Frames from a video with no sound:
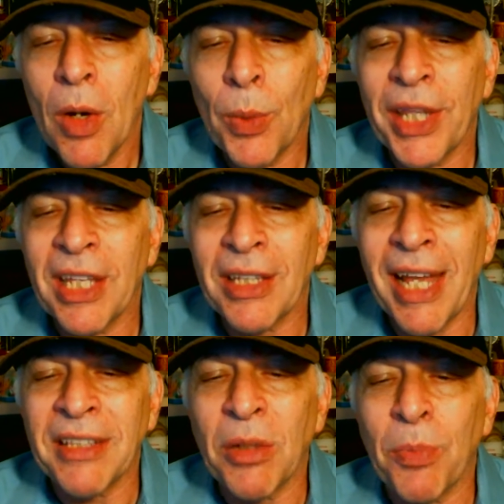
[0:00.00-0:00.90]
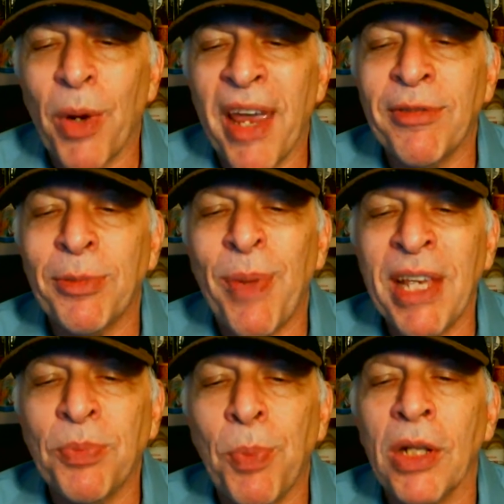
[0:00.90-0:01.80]
when the Atlanta Braves
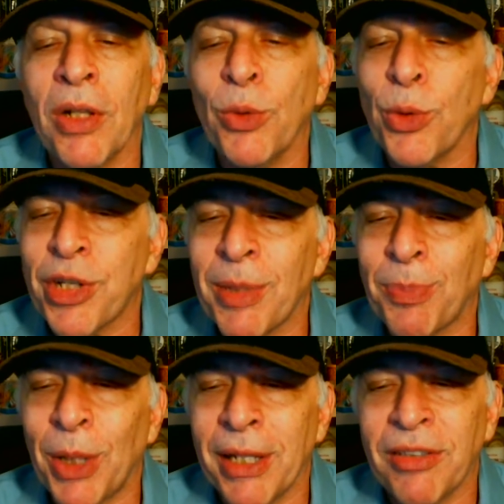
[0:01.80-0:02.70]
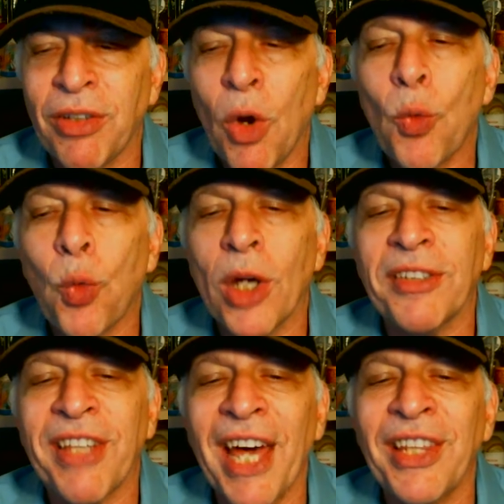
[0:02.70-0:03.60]
baseball ownership lease
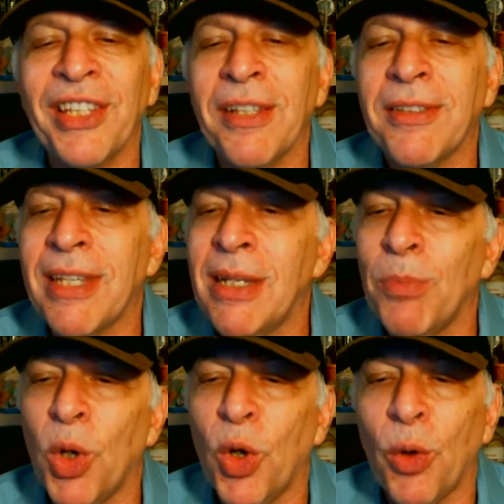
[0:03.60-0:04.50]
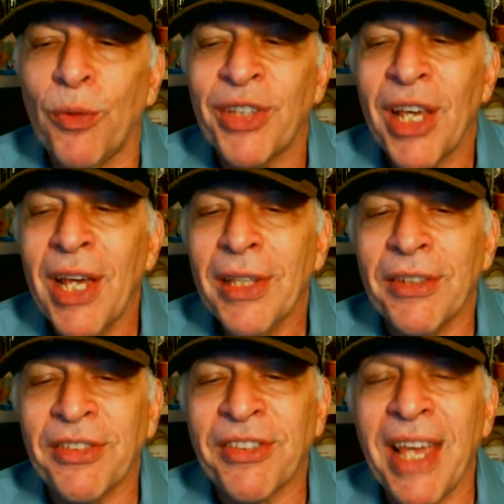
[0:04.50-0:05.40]
runs out and the team moves.
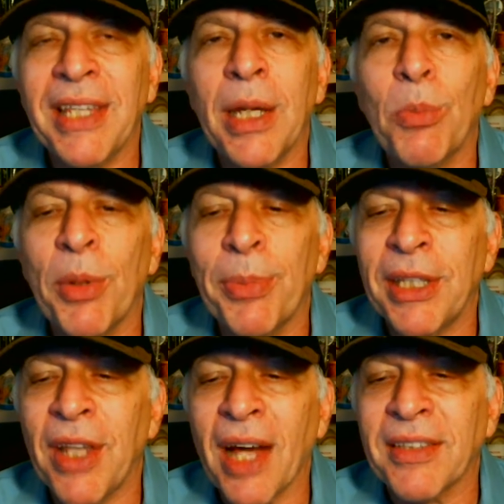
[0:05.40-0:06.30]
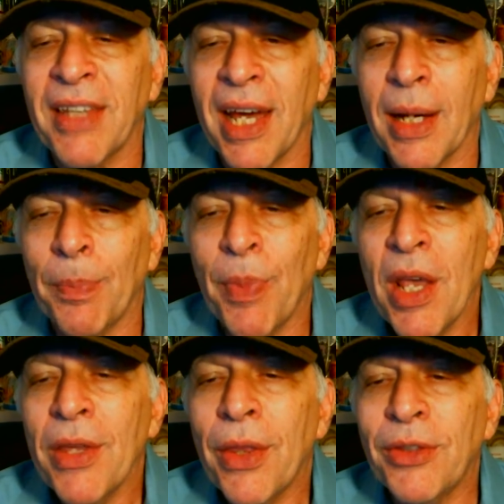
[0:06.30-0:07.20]
The stadium will be knocked down.
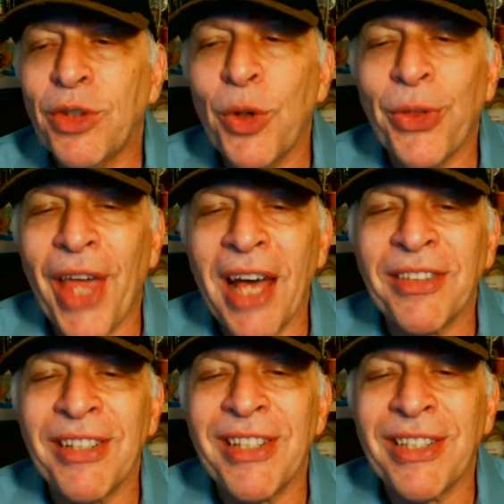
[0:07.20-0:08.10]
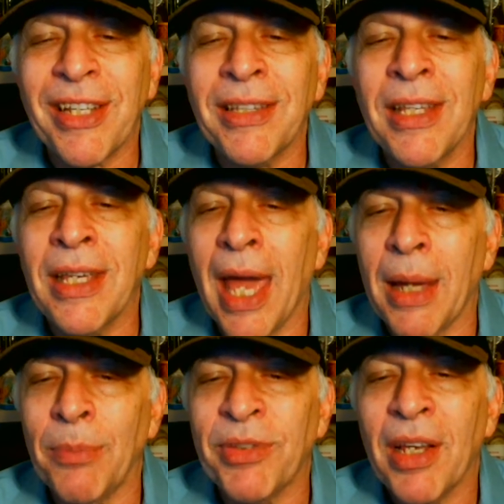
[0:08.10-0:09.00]
The 2000 Sydney
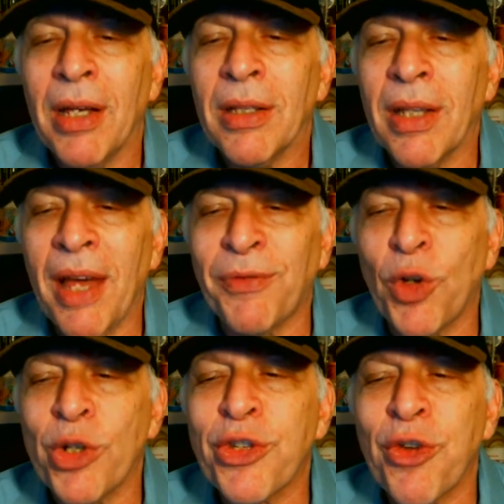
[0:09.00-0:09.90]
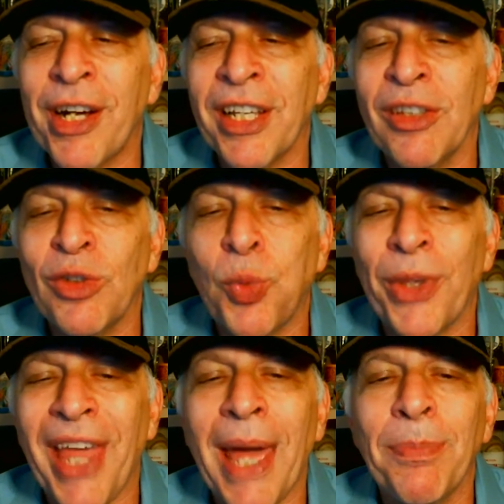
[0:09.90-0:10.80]
Games left Australians
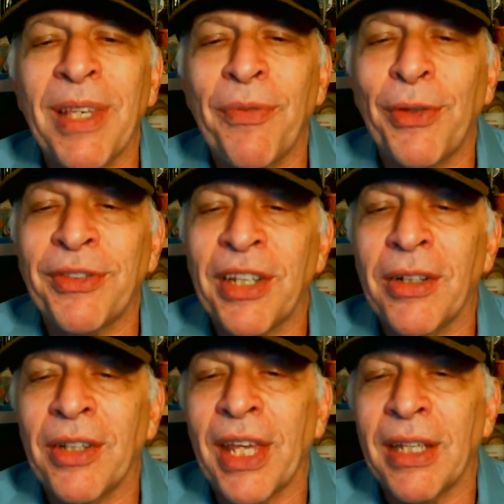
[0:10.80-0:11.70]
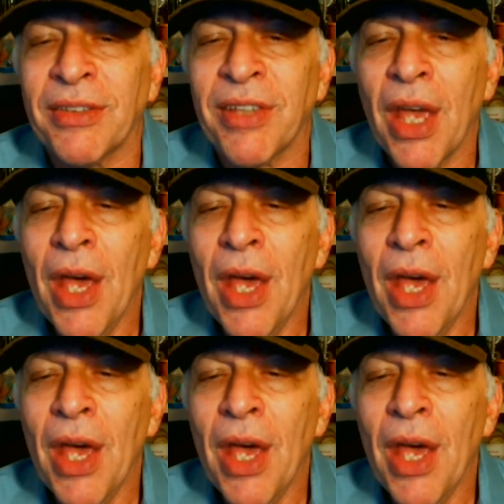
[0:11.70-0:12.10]
with empty facilities.